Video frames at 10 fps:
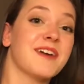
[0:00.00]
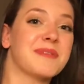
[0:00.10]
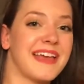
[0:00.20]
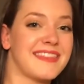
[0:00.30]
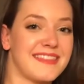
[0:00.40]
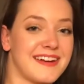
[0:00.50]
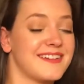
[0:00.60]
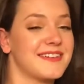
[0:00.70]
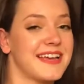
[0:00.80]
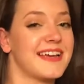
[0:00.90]
I'm getting there,
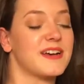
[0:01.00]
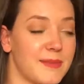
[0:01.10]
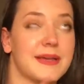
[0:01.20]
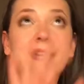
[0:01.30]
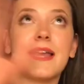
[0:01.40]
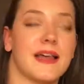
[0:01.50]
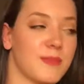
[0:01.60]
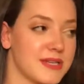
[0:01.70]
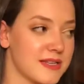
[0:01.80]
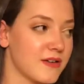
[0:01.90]
okay? I'm getting ahead of
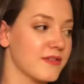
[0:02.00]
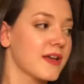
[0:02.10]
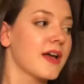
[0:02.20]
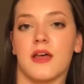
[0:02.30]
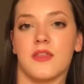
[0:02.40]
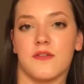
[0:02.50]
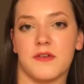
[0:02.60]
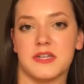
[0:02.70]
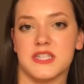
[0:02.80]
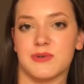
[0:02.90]
myself. The
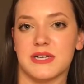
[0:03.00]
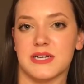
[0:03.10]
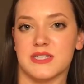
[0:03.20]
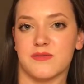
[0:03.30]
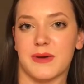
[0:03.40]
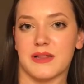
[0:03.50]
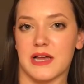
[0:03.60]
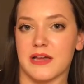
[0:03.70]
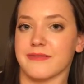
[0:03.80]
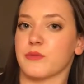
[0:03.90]
first 3 years of my
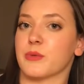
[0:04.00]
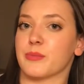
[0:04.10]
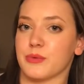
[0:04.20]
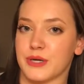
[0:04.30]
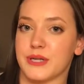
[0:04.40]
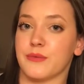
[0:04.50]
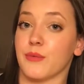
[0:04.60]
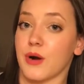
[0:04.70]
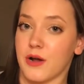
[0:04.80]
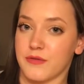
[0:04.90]
life were pretty
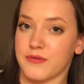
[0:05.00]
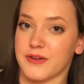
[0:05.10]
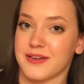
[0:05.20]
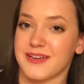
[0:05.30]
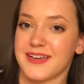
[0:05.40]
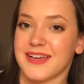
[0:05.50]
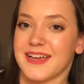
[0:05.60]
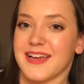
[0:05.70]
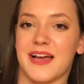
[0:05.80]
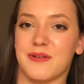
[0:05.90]
rough.
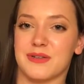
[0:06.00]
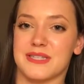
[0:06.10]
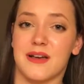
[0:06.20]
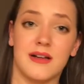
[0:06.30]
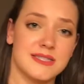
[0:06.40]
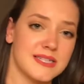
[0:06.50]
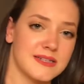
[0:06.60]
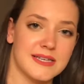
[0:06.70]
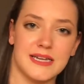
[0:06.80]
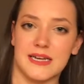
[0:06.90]
I was
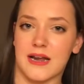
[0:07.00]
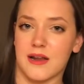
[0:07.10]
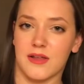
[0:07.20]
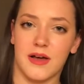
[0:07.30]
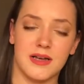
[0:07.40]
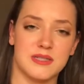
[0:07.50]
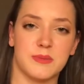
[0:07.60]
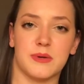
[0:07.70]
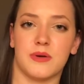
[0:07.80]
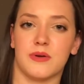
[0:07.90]
constantly in and out of the
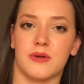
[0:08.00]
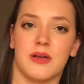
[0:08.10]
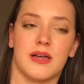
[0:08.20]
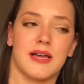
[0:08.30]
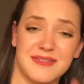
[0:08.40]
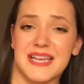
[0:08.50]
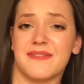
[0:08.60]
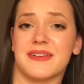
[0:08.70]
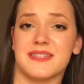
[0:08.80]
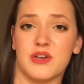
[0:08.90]
hospital. I was
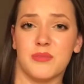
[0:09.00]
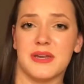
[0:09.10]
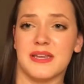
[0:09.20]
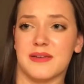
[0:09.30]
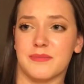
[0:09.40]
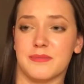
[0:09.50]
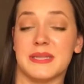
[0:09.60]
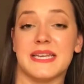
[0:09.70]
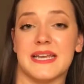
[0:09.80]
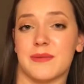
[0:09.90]
having so many
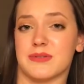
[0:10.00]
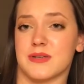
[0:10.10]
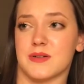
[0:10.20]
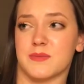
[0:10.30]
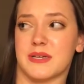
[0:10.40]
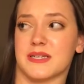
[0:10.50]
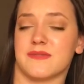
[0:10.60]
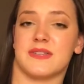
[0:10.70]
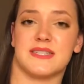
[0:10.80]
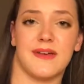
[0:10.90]
bleeding episodes because
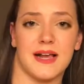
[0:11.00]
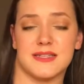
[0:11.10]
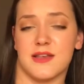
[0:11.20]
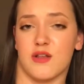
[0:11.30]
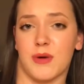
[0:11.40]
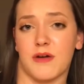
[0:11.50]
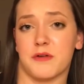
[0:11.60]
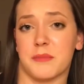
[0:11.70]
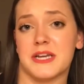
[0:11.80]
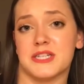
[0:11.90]
of these vascular
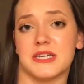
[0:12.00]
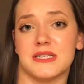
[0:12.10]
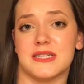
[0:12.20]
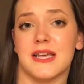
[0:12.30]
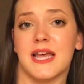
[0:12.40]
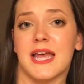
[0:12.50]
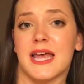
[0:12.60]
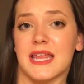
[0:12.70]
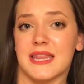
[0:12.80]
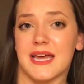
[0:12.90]
malformations
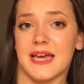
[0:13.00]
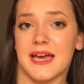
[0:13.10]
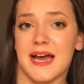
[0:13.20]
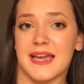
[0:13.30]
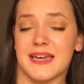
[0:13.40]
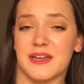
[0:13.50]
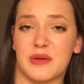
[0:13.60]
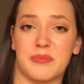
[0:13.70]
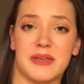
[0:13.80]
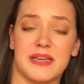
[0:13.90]
that I ended
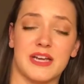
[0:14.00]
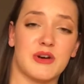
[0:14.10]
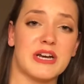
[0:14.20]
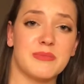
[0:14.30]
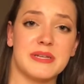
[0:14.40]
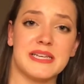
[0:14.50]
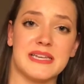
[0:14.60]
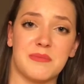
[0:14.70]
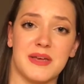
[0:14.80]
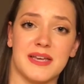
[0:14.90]
up being incredibly
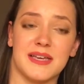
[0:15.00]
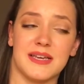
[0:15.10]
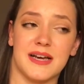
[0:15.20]
anemic,